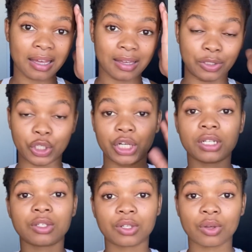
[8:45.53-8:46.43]

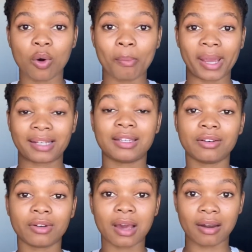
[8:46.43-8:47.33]
dirt or
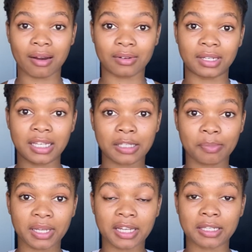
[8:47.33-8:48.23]
bacteria around his
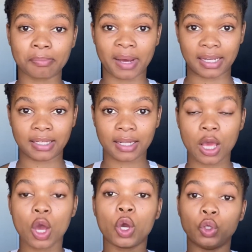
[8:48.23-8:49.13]
penis, but
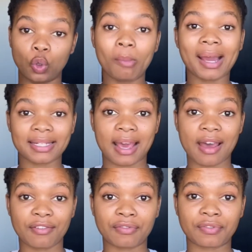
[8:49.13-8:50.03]
you might
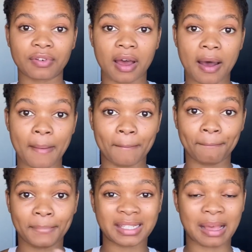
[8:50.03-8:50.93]
have
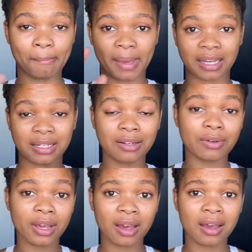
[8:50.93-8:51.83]
some
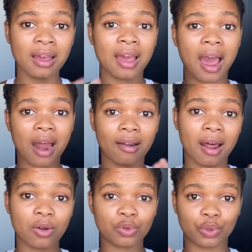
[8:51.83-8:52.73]
bacteria
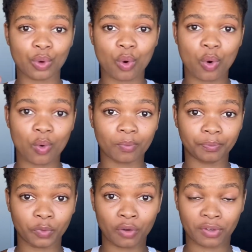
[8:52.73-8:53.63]
around your
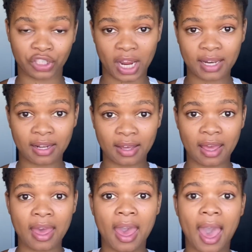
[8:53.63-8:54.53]
vagina,
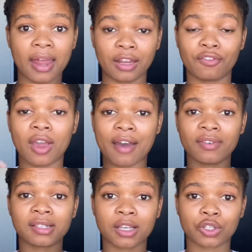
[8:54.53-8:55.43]
and if you're
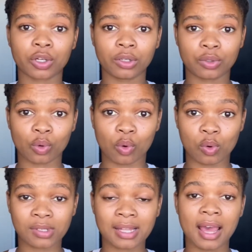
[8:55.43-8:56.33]
having sexual
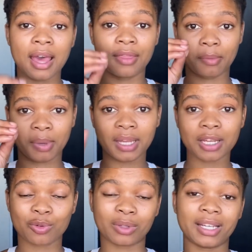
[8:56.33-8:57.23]
intercourse, the
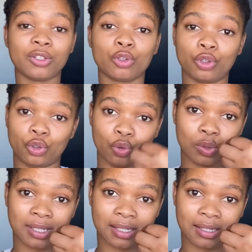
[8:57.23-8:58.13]
penis will introduce